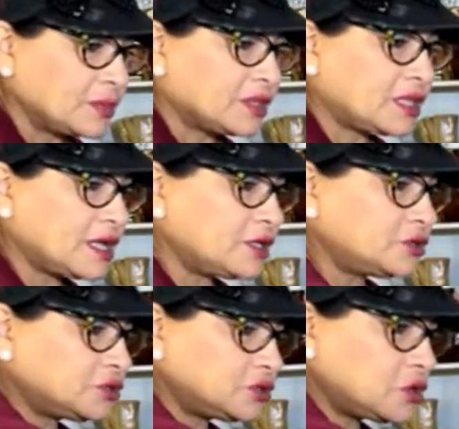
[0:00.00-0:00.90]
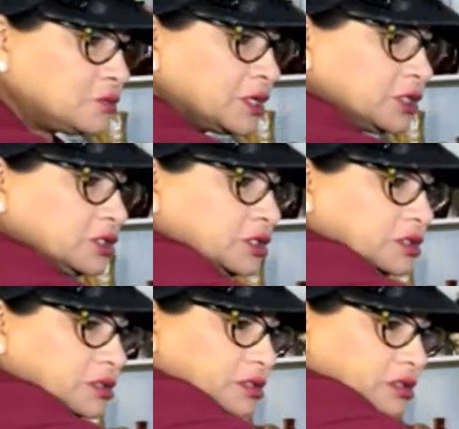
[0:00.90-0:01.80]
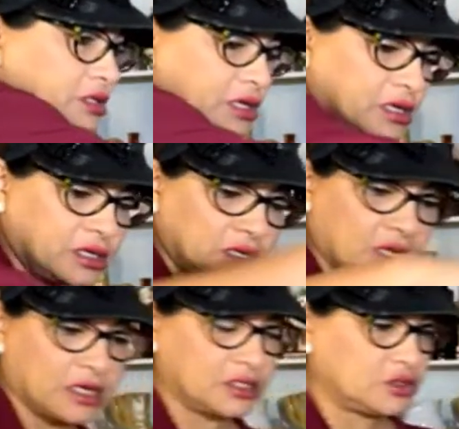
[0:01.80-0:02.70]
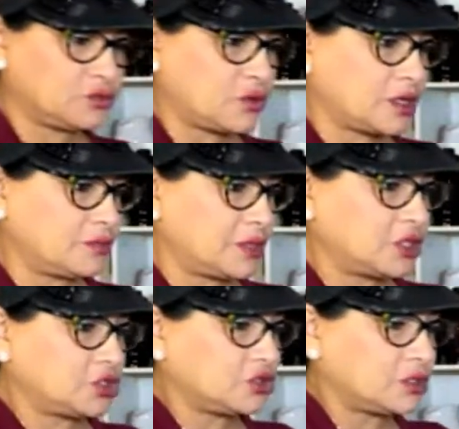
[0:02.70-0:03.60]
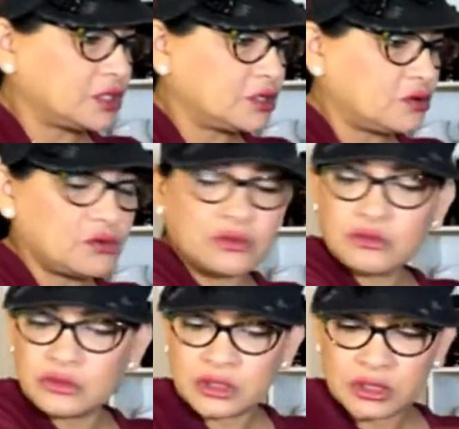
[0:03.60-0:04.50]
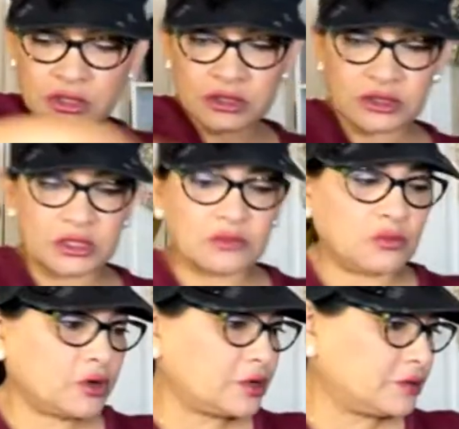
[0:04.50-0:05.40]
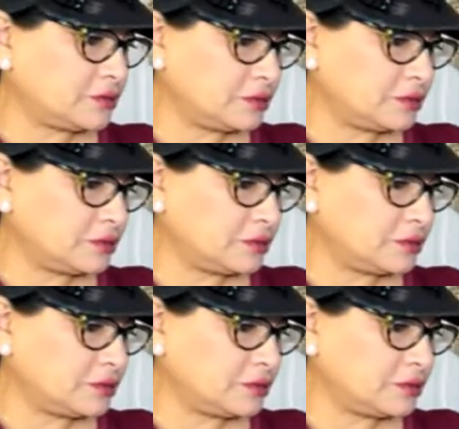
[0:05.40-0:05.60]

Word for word: Thank you so much. And I just want to make sure they go somewhere.